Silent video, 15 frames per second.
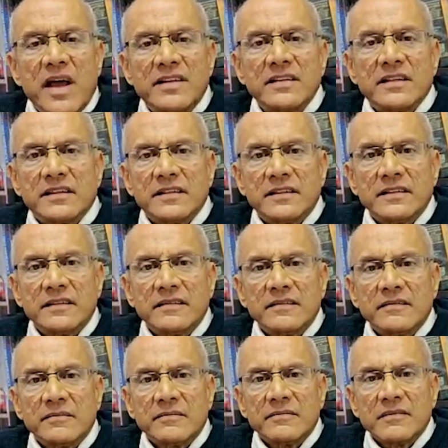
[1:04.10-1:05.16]
matter,
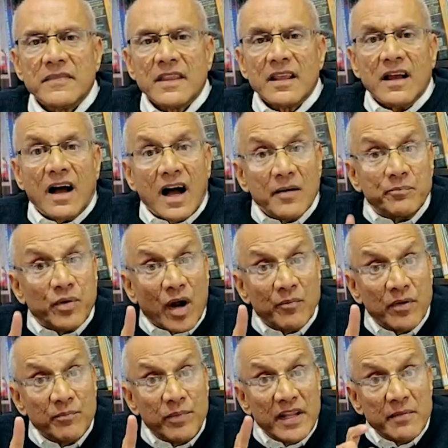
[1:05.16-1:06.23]
are
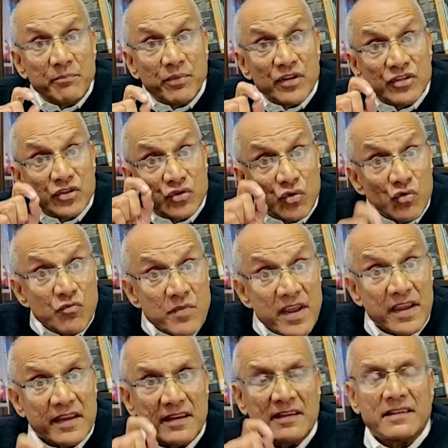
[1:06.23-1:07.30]
probably
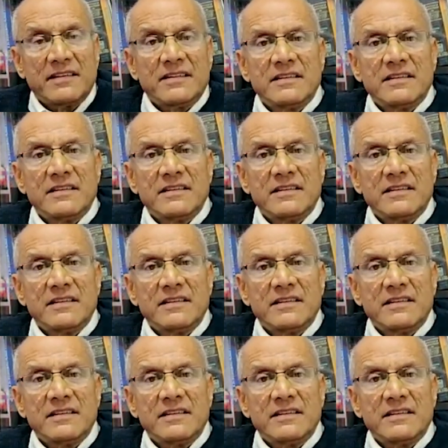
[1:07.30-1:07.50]
presuming